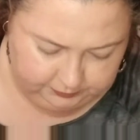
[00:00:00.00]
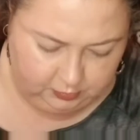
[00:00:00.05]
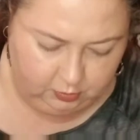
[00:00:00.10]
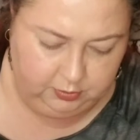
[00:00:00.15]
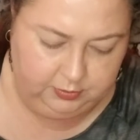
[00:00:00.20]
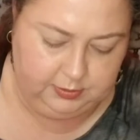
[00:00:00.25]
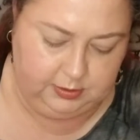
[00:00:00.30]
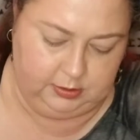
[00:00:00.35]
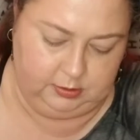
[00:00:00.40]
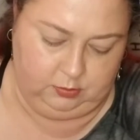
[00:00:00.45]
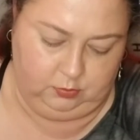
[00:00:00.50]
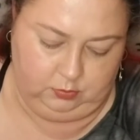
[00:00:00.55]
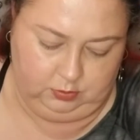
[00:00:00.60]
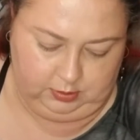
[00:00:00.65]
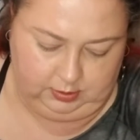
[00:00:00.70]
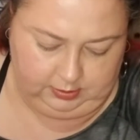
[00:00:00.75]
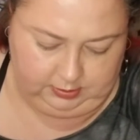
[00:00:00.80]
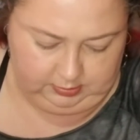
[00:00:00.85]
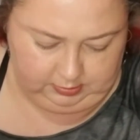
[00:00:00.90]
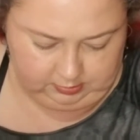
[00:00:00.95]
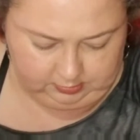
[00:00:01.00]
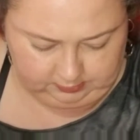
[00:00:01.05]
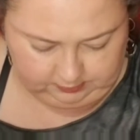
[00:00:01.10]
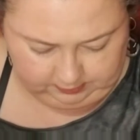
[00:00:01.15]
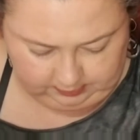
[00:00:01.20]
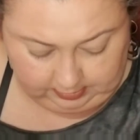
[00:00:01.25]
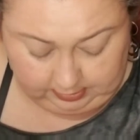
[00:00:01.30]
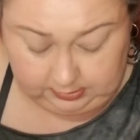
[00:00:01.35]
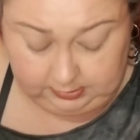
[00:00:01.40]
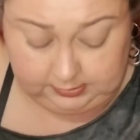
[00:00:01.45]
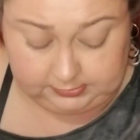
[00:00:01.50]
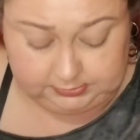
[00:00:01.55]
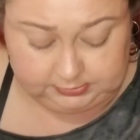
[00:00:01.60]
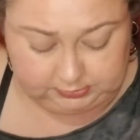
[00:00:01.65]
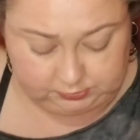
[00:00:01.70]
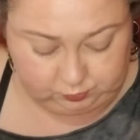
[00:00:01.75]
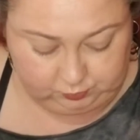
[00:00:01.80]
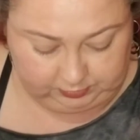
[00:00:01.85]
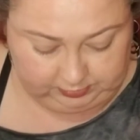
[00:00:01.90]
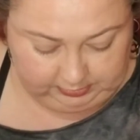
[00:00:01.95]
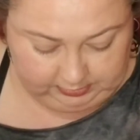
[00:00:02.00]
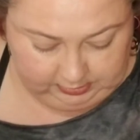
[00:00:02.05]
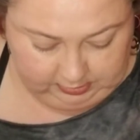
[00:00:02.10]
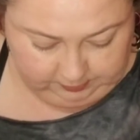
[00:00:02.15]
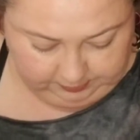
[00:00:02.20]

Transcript: only thing I don't like, and this is with any